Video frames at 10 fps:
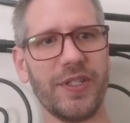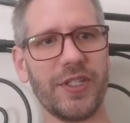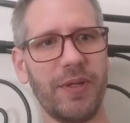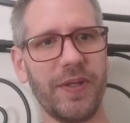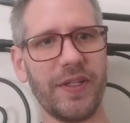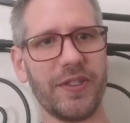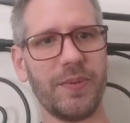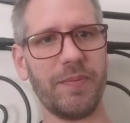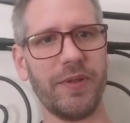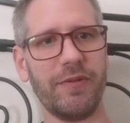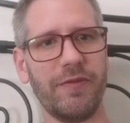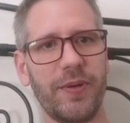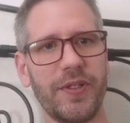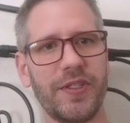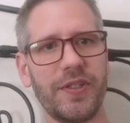so I should probably get this one up to level
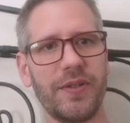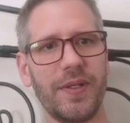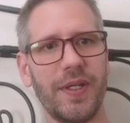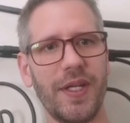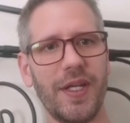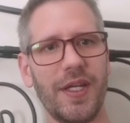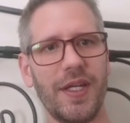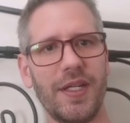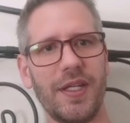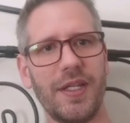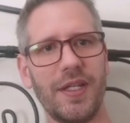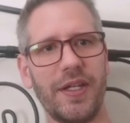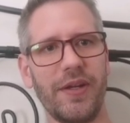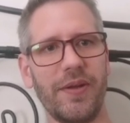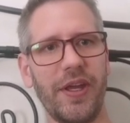4 too.
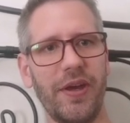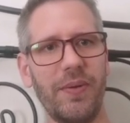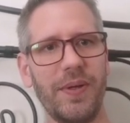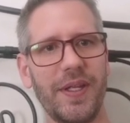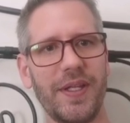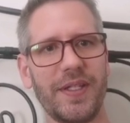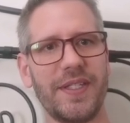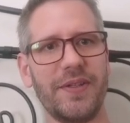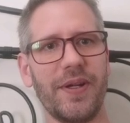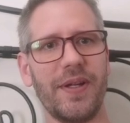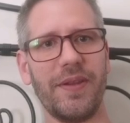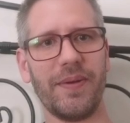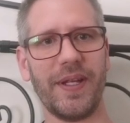There you go. You can see they're